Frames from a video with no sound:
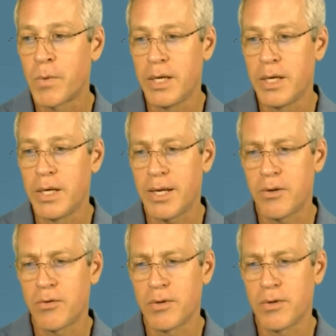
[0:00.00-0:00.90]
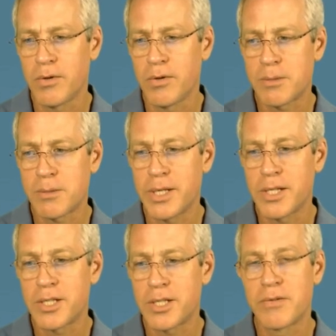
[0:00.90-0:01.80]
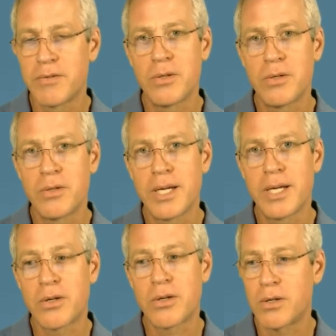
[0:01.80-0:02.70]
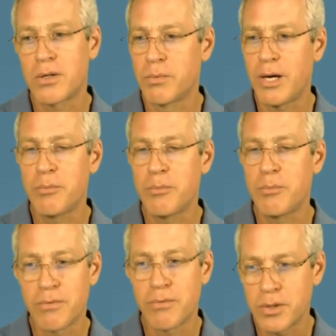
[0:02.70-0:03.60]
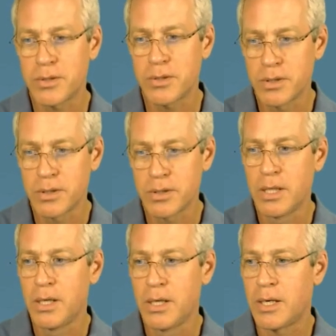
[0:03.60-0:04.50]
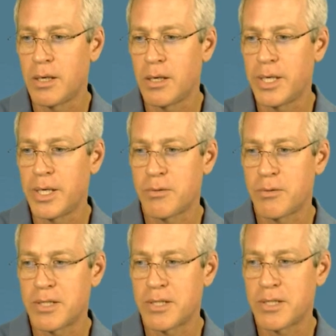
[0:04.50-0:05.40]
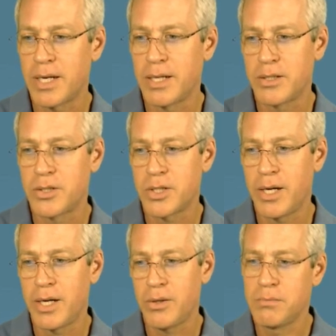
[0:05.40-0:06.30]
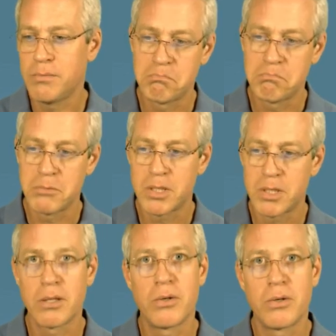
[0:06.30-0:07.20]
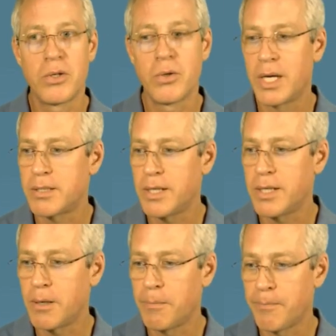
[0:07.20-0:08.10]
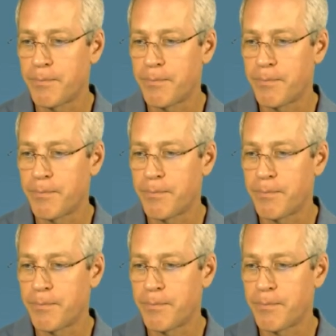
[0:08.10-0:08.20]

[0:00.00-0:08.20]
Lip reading: And I guess labor exploitation of adults can occur without being forced, but it is specified in the child. Just a little nuance there.